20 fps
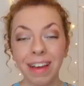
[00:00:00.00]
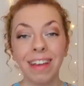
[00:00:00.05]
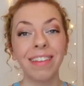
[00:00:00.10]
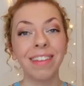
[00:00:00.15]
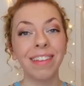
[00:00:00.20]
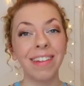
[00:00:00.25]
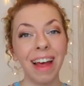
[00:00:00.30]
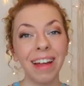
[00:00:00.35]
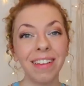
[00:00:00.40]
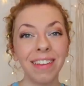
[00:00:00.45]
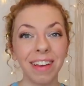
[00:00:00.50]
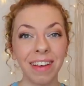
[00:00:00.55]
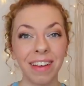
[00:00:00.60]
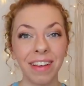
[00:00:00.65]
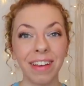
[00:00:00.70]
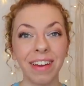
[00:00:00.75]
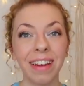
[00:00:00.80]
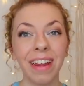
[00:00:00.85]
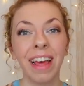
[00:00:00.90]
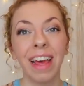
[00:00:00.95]

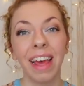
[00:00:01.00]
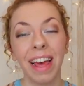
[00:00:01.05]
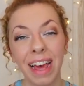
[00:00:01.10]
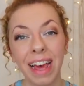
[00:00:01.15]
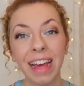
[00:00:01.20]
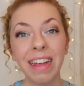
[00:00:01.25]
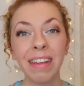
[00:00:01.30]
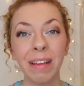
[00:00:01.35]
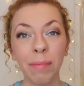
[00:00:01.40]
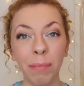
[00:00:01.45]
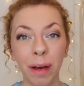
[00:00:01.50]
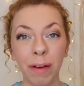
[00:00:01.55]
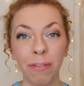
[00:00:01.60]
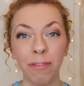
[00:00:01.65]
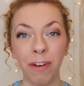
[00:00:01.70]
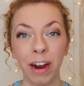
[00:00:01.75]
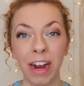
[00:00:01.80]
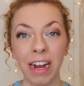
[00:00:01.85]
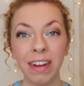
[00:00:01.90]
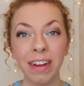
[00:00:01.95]
Saturn isn't my
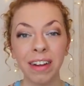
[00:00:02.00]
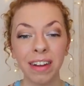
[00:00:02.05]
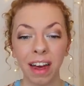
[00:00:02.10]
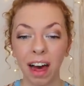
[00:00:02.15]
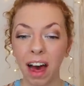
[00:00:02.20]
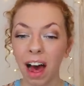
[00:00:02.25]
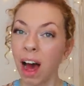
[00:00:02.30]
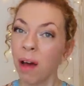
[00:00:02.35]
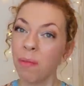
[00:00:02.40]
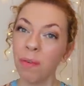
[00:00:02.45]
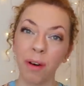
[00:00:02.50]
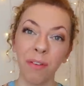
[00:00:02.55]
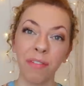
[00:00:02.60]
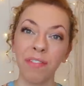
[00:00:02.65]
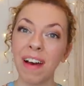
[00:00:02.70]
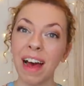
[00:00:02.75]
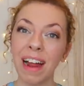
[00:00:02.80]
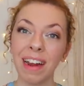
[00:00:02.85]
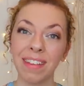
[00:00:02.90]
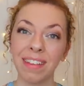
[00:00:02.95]
friend. I'm not
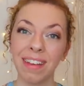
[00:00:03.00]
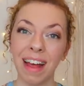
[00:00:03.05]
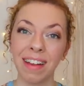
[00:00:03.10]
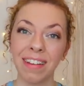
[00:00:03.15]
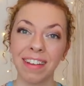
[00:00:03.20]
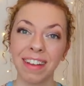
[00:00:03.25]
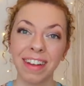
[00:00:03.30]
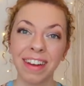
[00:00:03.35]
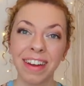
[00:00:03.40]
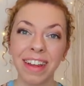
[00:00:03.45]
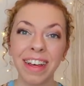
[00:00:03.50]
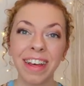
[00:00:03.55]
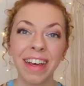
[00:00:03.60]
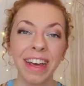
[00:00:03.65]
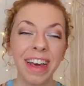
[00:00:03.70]
a fan of Saturn.